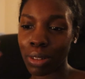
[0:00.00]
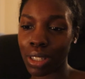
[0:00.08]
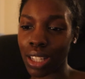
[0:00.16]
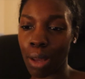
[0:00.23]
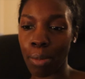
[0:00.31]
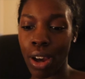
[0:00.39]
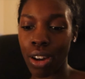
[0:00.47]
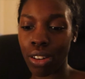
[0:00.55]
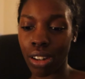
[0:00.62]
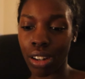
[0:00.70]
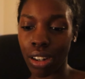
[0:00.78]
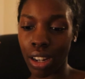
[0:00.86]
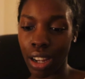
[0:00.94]
because I'm
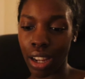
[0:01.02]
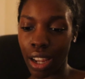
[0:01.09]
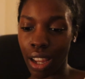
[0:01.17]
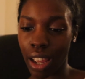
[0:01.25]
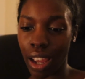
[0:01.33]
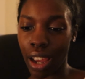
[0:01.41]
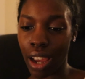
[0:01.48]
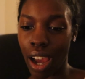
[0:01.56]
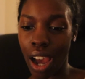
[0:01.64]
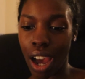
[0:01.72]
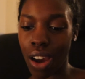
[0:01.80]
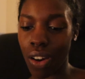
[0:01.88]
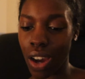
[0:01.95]
hungry and
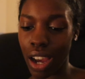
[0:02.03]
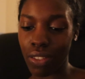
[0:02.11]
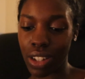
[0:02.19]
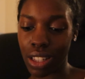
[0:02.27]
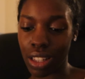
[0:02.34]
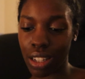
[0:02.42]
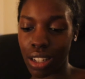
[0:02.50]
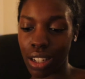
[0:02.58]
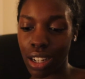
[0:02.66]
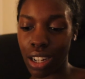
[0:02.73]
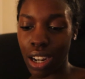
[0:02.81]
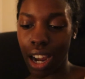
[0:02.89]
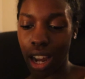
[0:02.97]
I don't have nothing
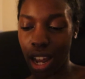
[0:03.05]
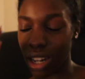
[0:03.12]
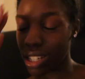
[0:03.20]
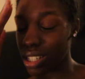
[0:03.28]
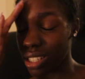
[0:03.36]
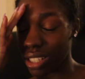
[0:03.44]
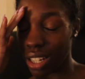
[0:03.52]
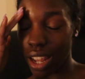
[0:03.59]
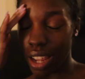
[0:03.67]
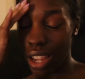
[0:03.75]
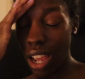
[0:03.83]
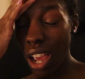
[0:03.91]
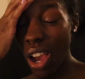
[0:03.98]
here. I kind of
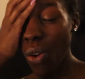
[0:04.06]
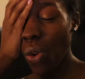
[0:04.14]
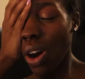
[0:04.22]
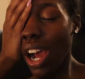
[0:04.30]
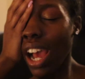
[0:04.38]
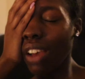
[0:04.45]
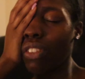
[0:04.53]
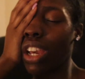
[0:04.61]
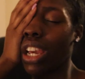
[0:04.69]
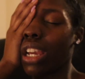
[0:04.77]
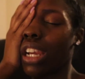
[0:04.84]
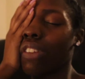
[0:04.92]
ate. Well, I haven't ate